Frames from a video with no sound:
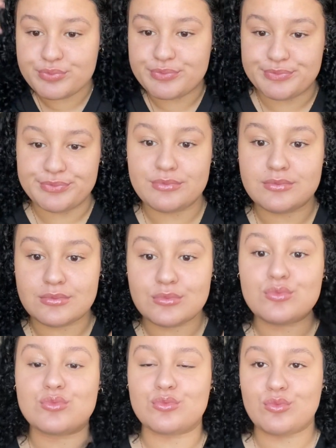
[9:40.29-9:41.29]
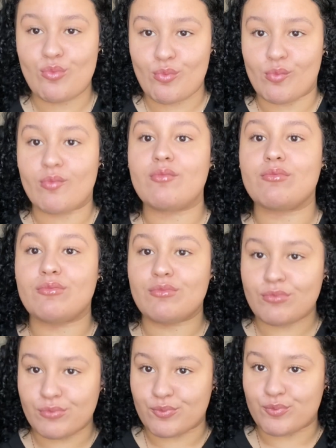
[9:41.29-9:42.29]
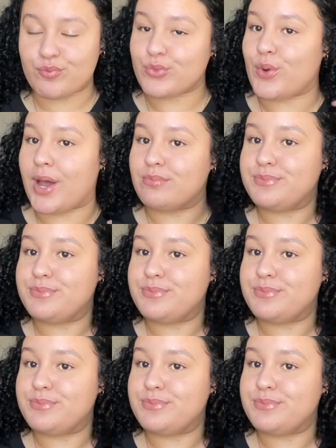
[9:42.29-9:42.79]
Okay.